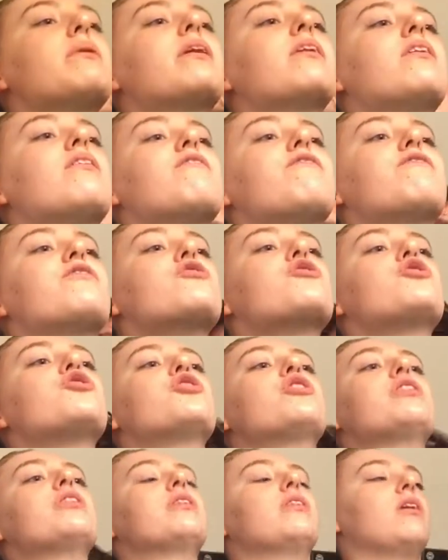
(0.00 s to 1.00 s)
my glove for
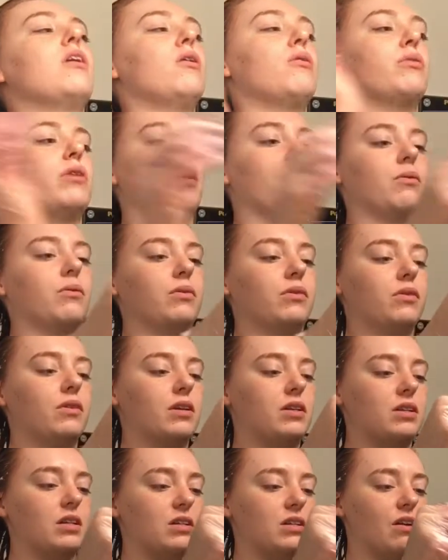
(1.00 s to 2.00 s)
sure. Oh no,
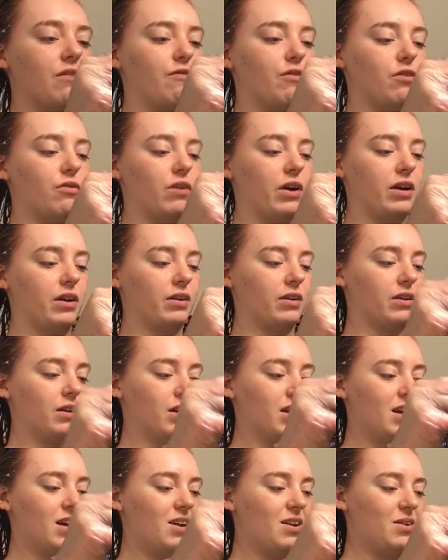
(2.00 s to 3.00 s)
this does not feel right.
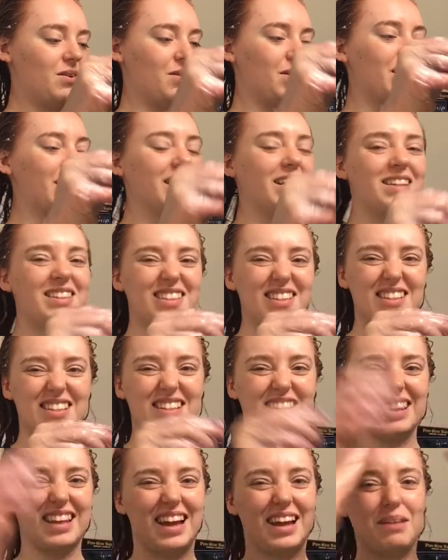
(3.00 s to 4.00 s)
Ew, it's so
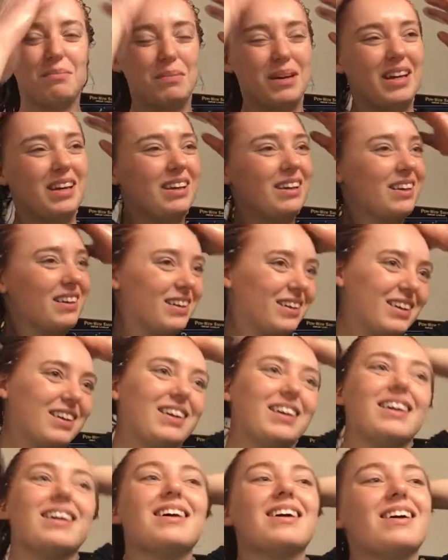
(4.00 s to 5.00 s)
slimy.
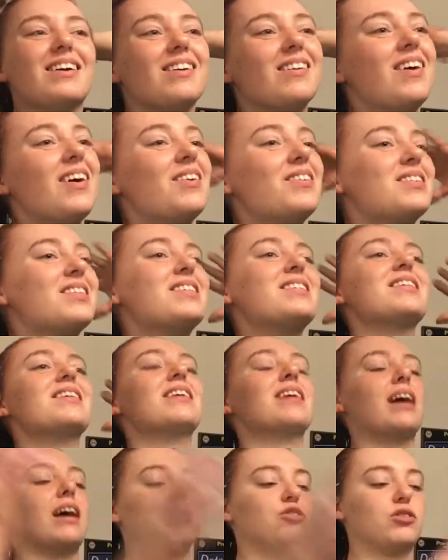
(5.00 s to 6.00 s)
Gross.
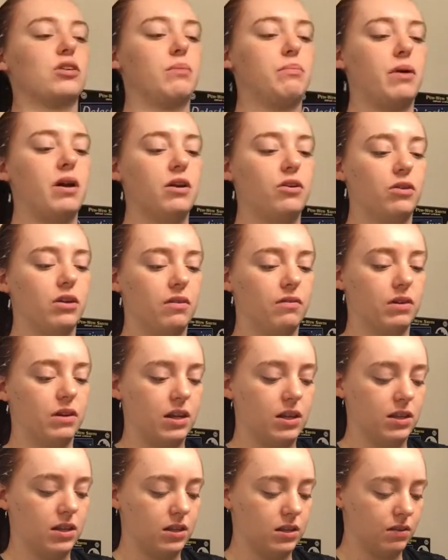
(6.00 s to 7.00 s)
Actually, I probably don't even
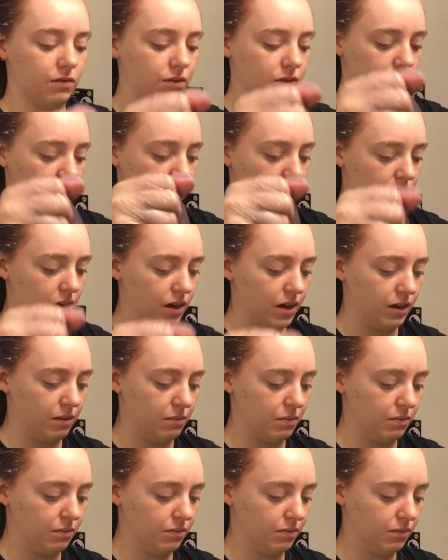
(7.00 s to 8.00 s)
need these. If it's not
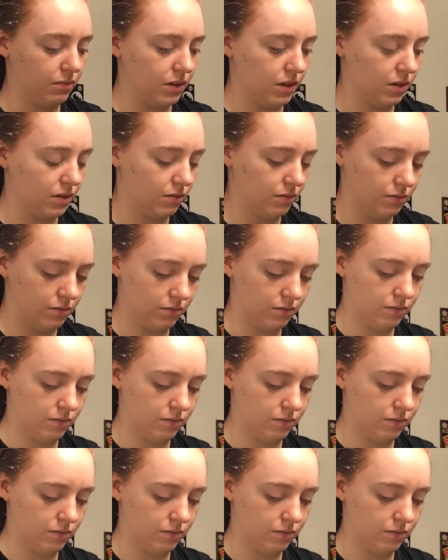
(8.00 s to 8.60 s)
dyeing, then